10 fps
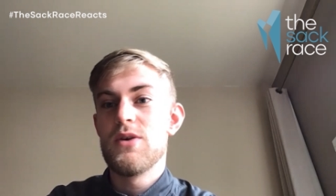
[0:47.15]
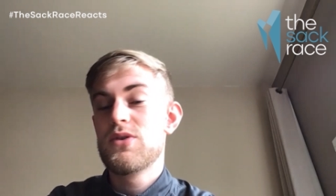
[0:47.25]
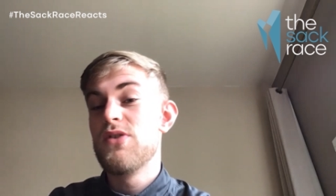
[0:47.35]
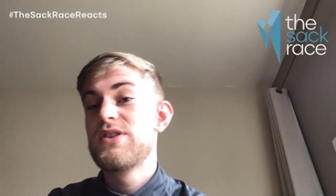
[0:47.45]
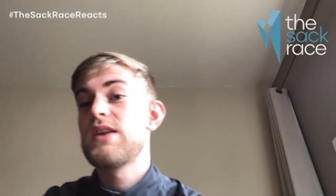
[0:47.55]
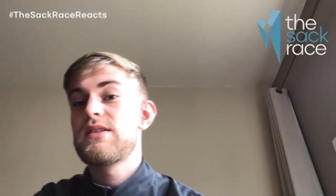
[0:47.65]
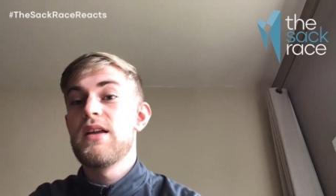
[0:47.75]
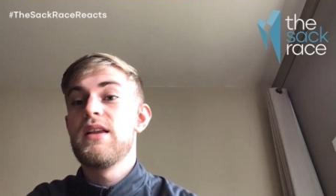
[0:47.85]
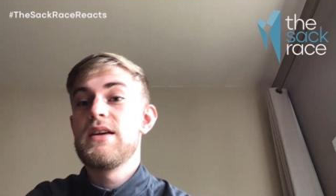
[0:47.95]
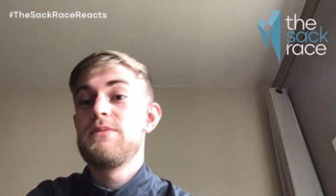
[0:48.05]

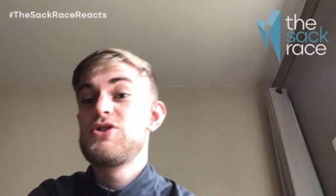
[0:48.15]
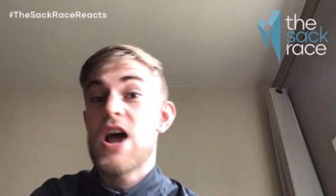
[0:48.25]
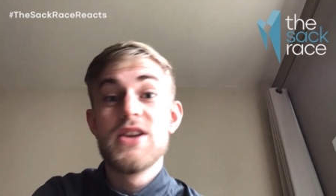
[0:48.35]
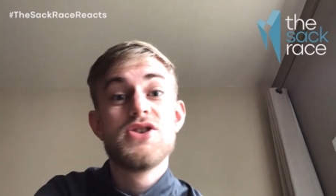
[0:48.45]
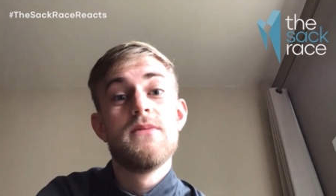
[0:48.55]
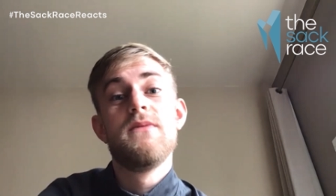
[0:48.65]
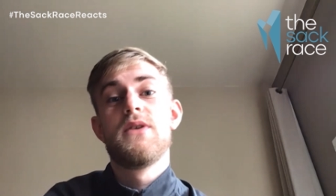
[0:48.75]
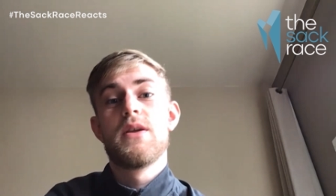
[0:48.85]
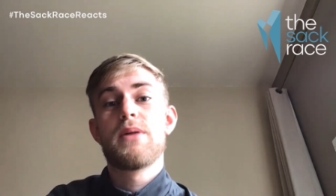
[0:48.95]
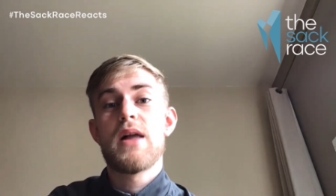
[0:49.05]
Consistently challenging for the